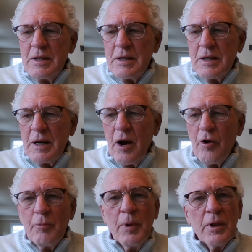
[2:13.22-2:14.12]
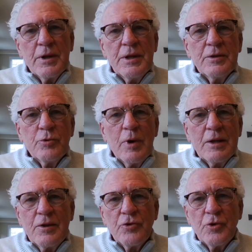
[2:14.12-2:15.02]
our ability to
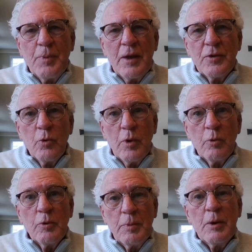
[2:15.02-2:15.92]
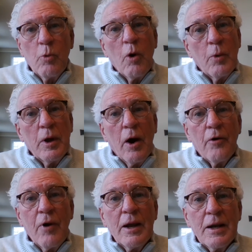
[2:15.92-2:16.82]
anticipate that we would be where we are
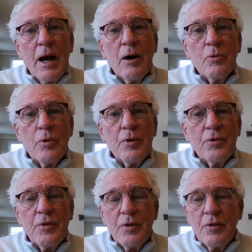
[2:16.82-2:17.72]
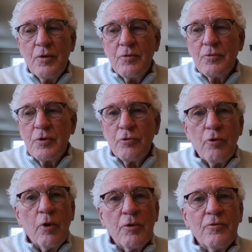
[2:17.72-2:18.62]
right now with the
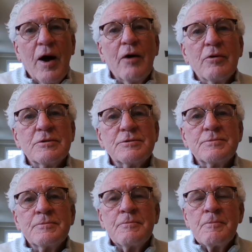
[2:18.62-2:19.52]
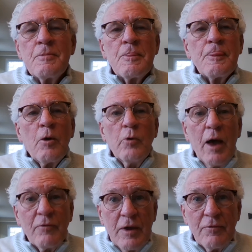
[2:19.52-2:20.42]
coronavirus. We
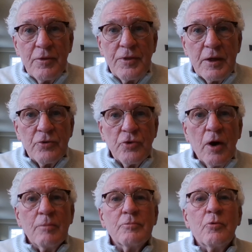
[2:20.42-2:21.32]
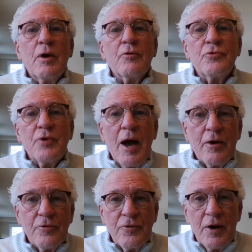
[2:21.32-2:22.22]
have given things up. We have
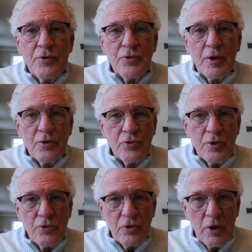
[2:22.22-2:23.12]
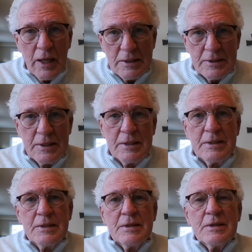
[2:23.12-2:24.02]
sacrificed things this Lent.
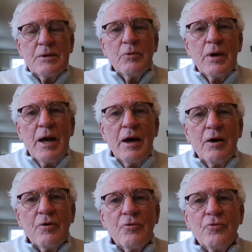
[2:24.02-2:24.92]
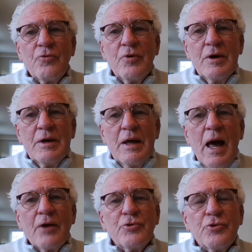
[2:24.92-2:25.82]
We have
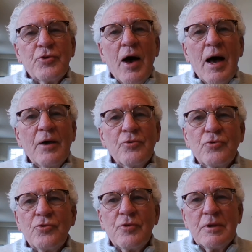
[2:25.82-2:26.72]
exercised